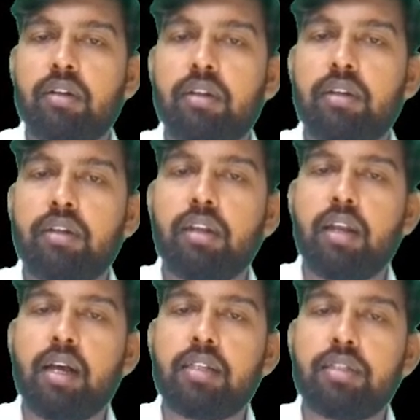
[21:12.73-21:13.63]

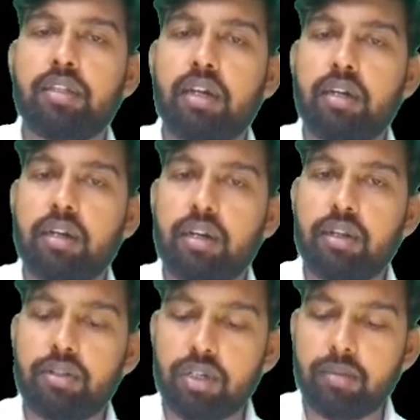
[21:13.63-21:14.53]
last is a
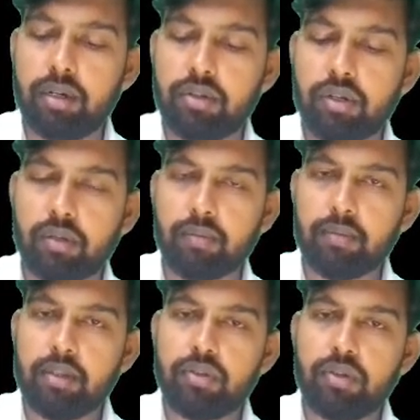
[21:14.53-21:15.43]
distributive shock.
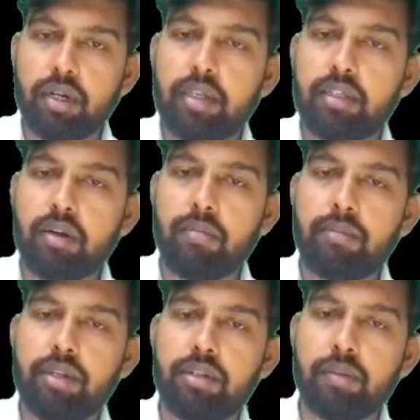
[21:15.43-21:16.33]
So it is a
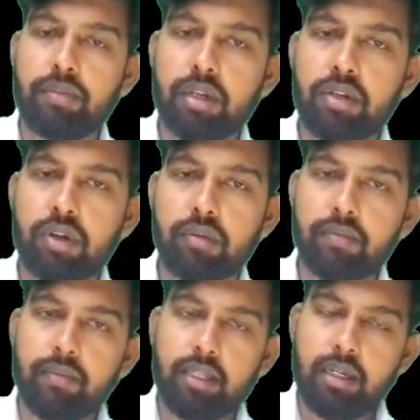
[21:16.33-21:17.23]
combination of three shocks:
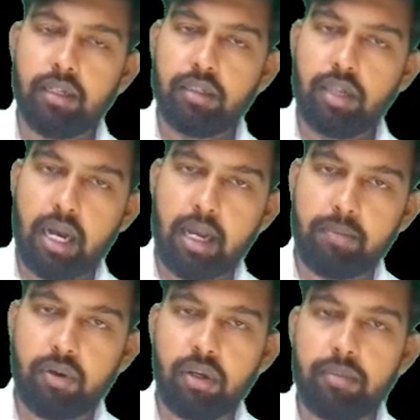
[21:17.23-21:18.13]

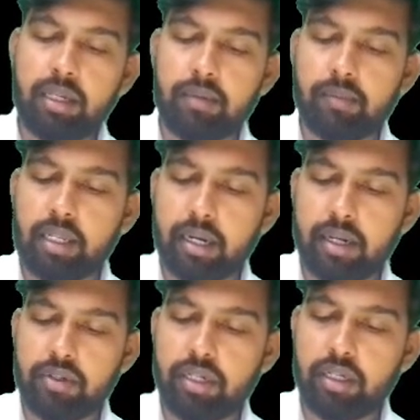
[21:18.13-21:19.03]
hypovolemic,
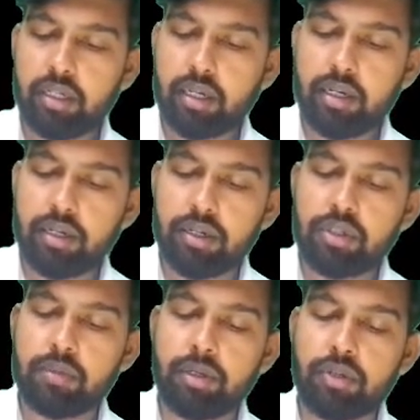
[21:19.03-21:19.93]
cardiogenic, and
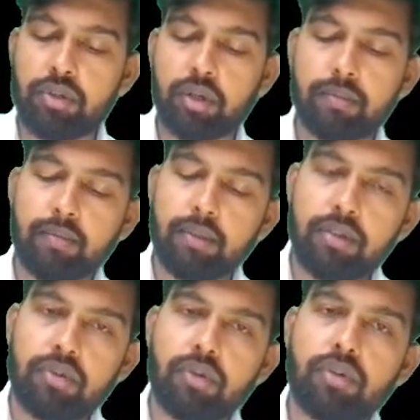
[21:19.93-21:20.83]
distributive shock.
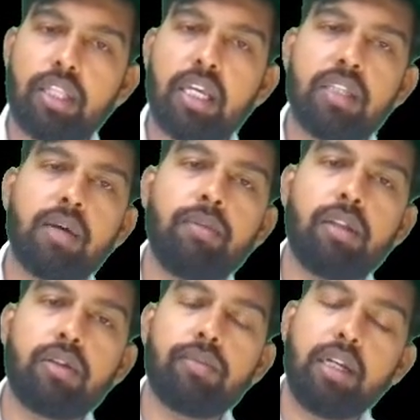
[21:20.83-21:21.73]
So
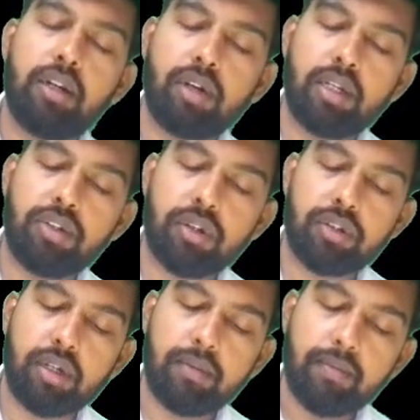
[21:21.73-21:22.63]
examples of the endocrine shocks
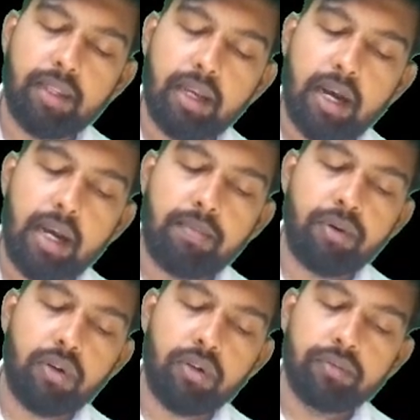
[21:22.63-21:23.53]
are hypo